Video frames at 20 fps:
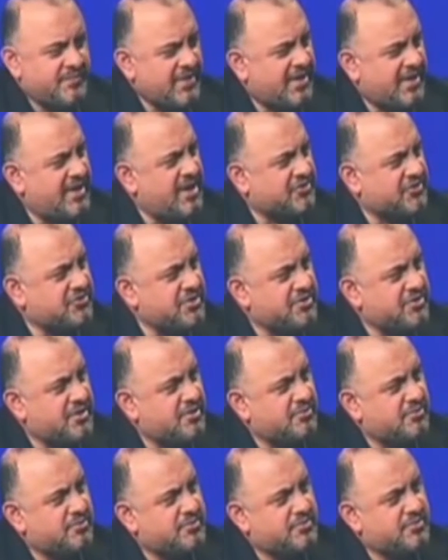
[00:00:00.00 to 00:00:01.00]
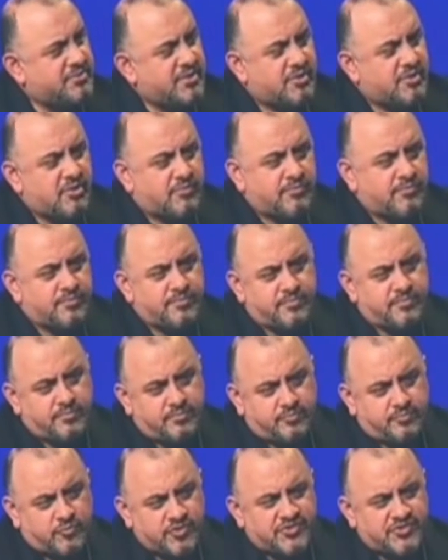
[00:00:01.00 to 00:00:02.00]
And actually their
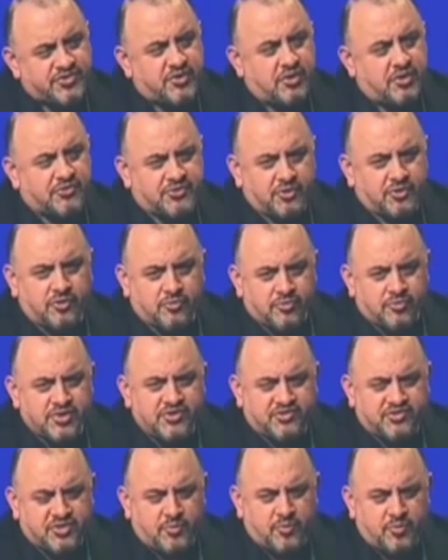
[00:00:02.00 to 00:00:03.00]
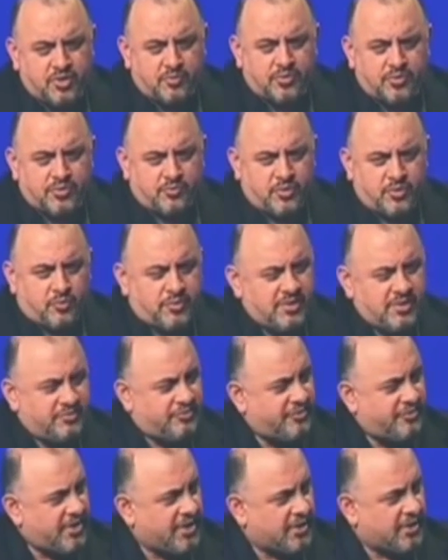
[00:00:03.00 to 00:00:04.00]
results agree somewhat with what we've
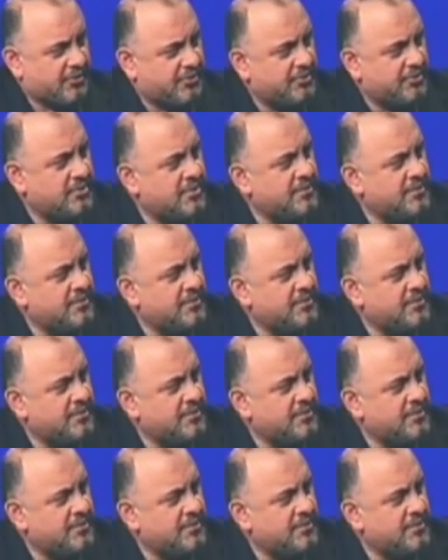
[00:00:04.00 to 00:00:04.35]
found.